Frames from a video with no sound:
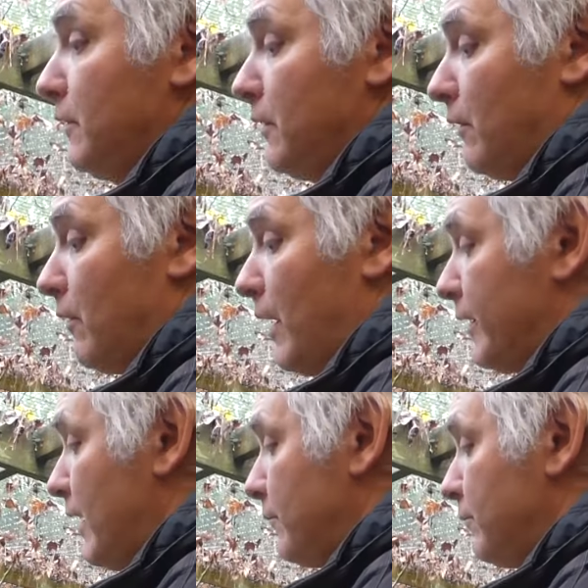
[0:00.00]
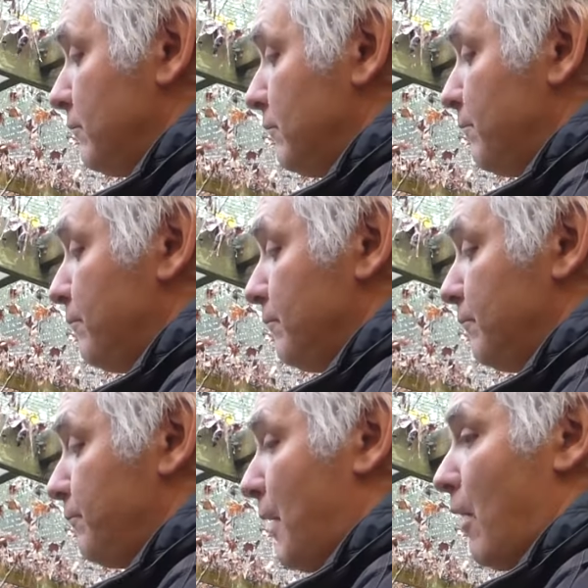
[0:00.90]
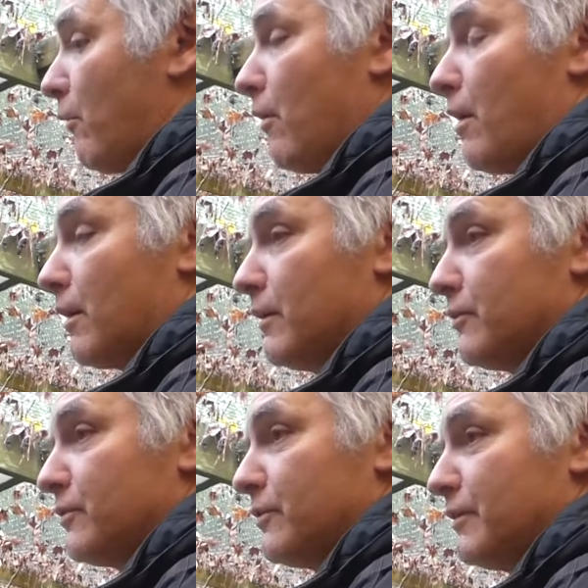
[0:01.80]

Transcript: I got power augers,